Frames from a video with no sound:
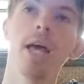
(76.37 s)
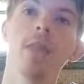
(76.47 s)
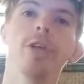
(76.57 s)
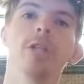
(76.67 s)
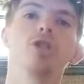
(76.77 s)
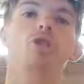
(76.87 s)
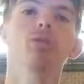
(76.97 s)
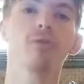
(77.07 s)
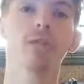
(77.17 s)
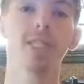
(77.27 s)
that
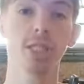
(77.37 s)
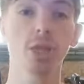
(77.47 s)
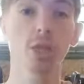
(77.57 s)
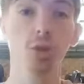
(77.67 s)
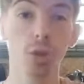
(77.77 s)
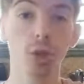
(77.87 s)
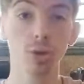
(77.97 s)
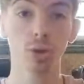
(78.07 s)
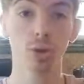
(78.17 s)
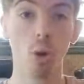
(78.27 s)
shoot for these huge,
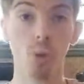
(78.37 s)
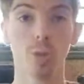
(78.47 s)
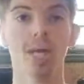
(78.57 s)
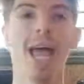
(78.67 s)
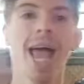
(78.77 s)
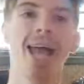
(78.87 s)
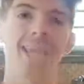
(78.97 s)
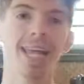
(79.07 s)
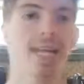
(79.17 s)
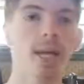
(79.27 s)
huge goals and
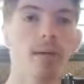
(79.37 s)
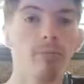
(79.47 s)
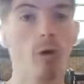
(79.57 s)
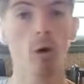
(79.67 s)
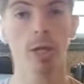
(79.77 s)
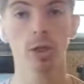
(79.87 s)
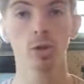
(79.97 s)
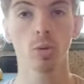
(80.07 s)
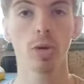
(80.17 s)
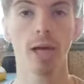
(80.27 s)
end up falling
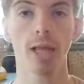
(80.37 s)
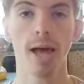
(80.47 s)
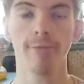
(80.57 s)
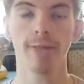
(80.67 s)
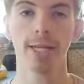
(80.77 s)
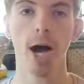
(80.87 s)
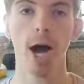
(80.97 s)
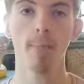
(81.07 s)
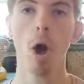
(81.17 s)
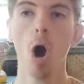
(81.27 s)
short a lot of the time